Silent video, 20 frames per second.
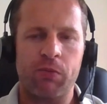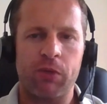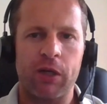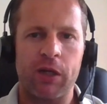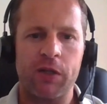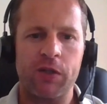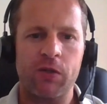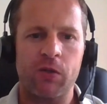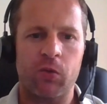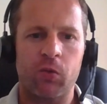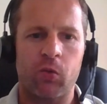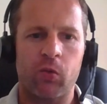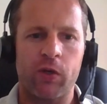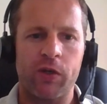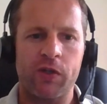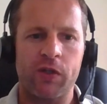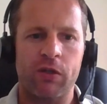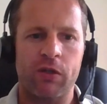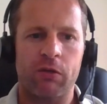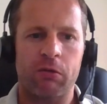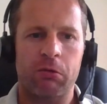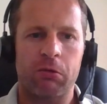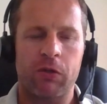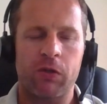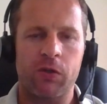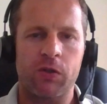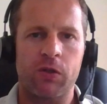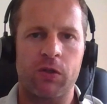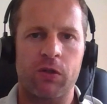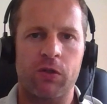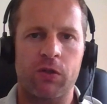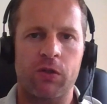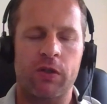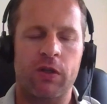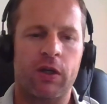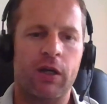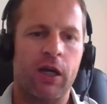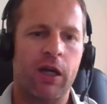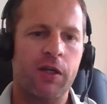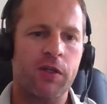but that's not always
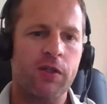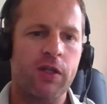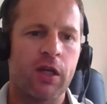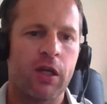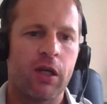the case.